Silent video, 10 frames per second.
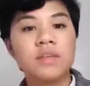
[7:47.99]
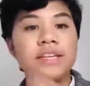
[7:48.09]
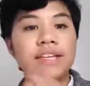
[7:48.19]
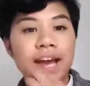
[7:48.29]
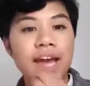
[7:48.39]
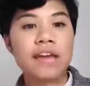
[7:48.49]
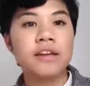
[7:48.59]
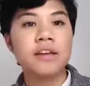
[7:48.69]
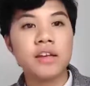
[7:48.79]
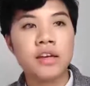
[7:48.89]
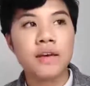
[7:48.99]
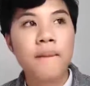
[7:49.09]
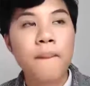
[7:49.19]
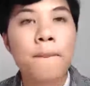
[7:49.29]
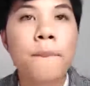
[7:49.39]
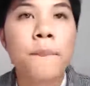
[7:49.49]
So share a little bit about the difference